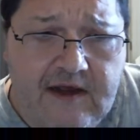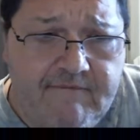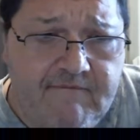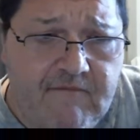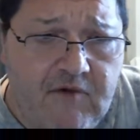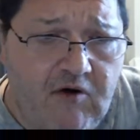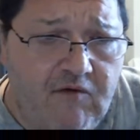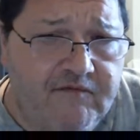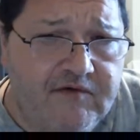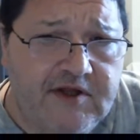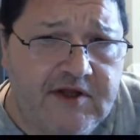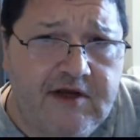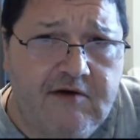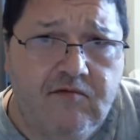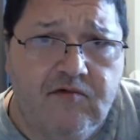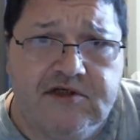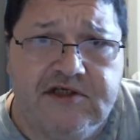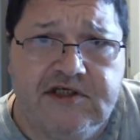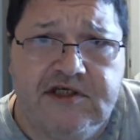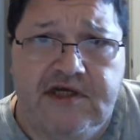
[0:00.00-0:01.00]
hopefully
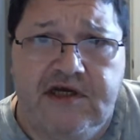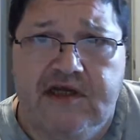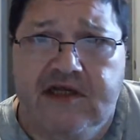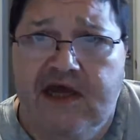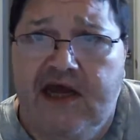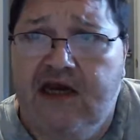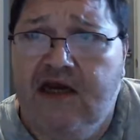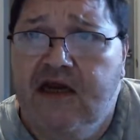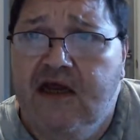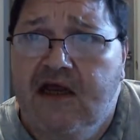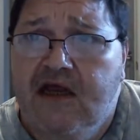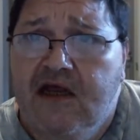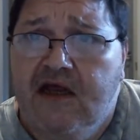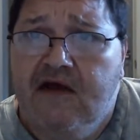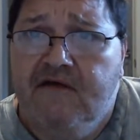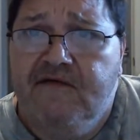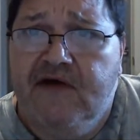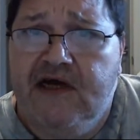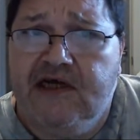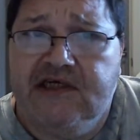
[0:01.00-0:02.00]
we'll see you then.
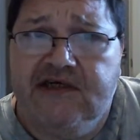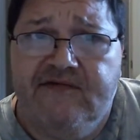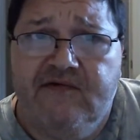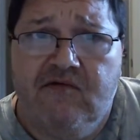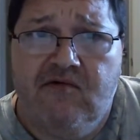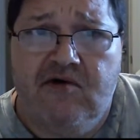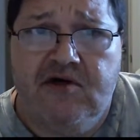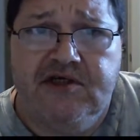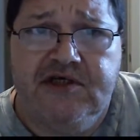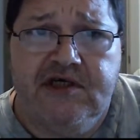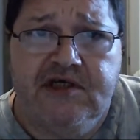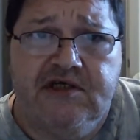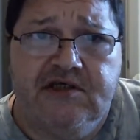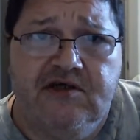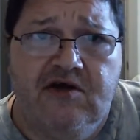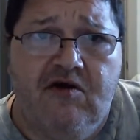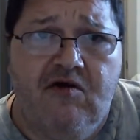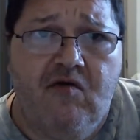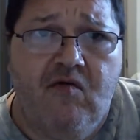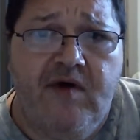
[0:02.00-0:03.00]
Thanks for watching. As
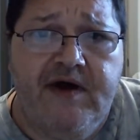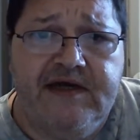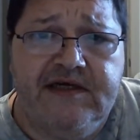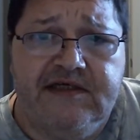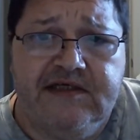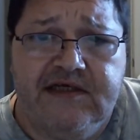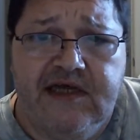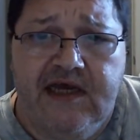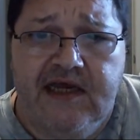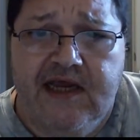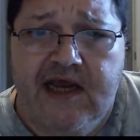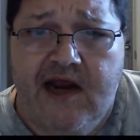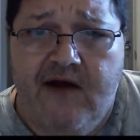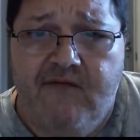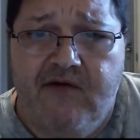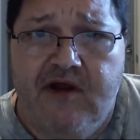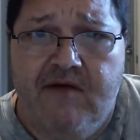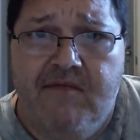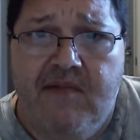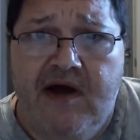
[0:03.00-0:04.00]
always, take care
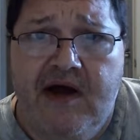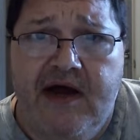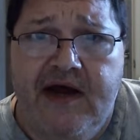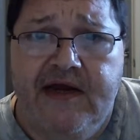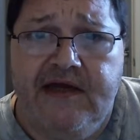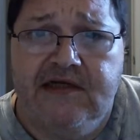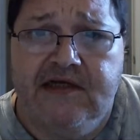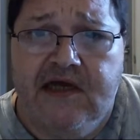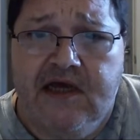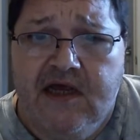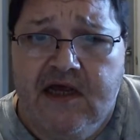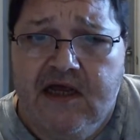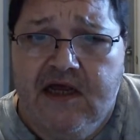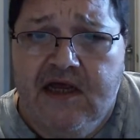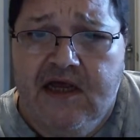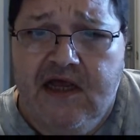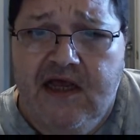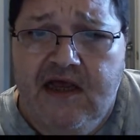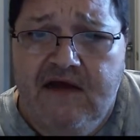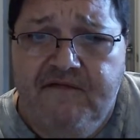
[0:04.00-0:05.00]
of your mind.
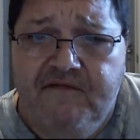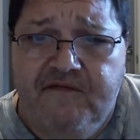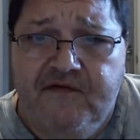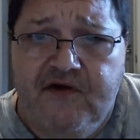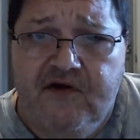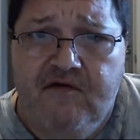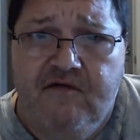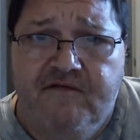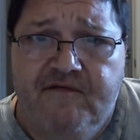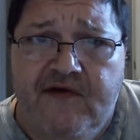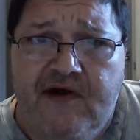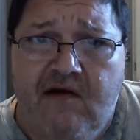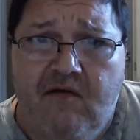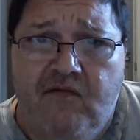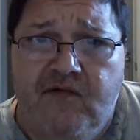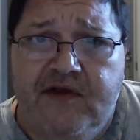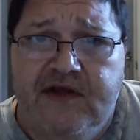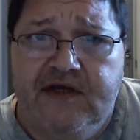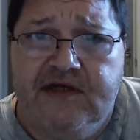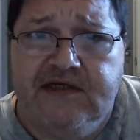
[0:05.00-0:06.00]
If you
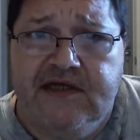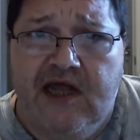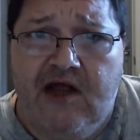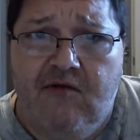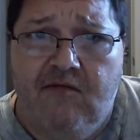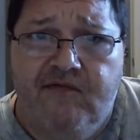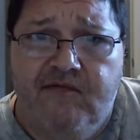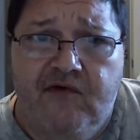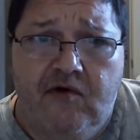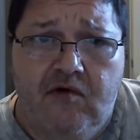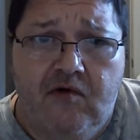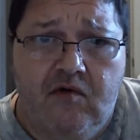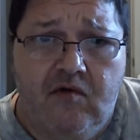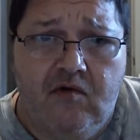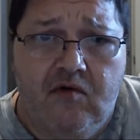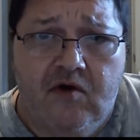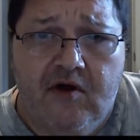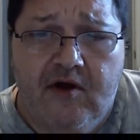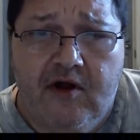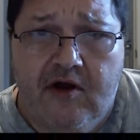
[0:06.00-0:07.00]
found this
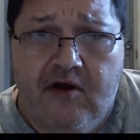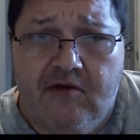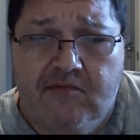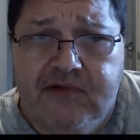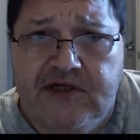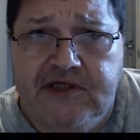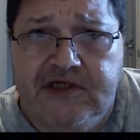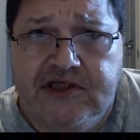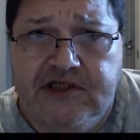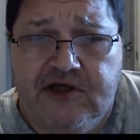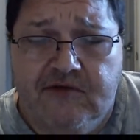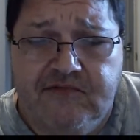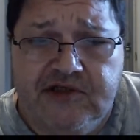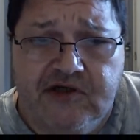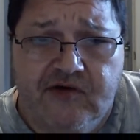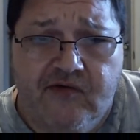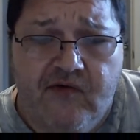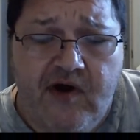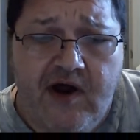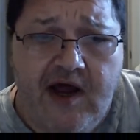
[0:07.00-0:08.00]
helpful, please
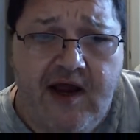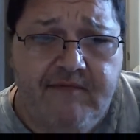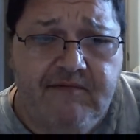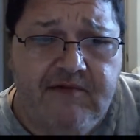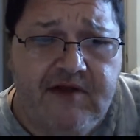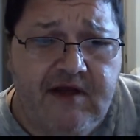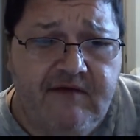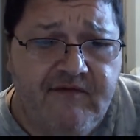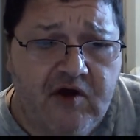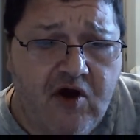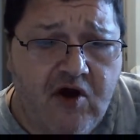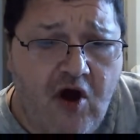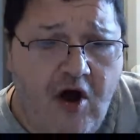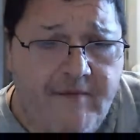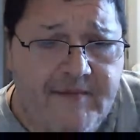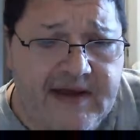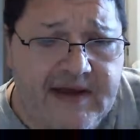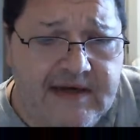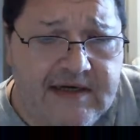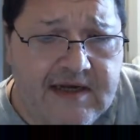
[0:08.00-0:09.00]
subscribe, leave a
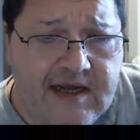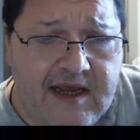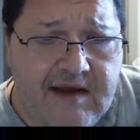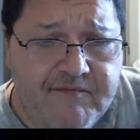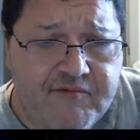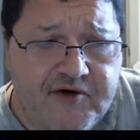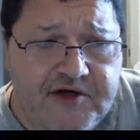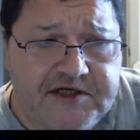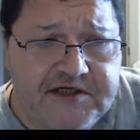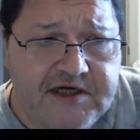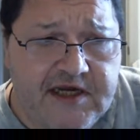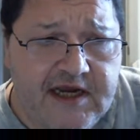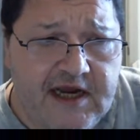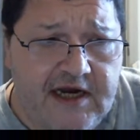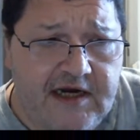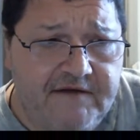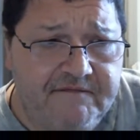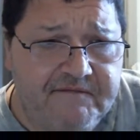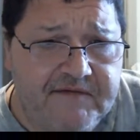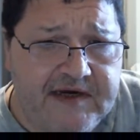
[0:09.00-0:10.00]
comment. I appreciate
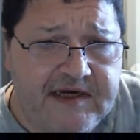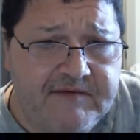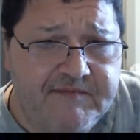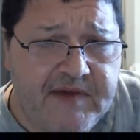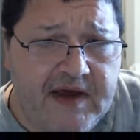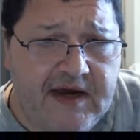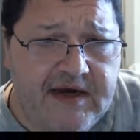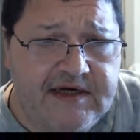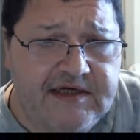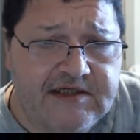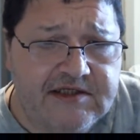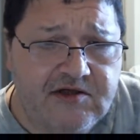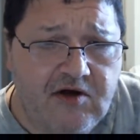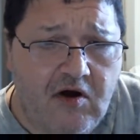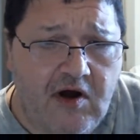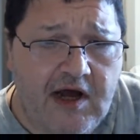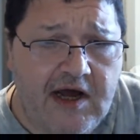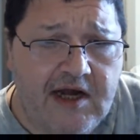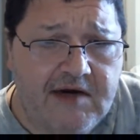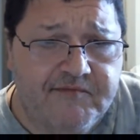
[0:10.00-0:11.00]
any feedback. It's
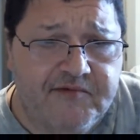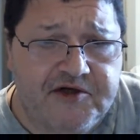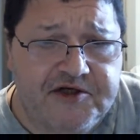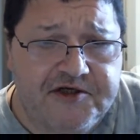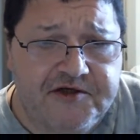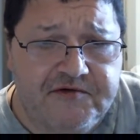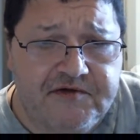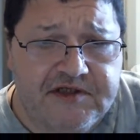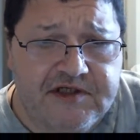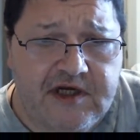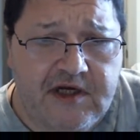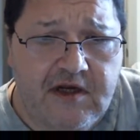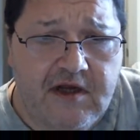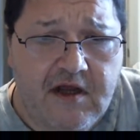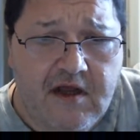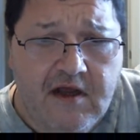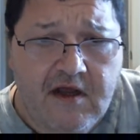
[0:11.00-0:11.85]
not hard producing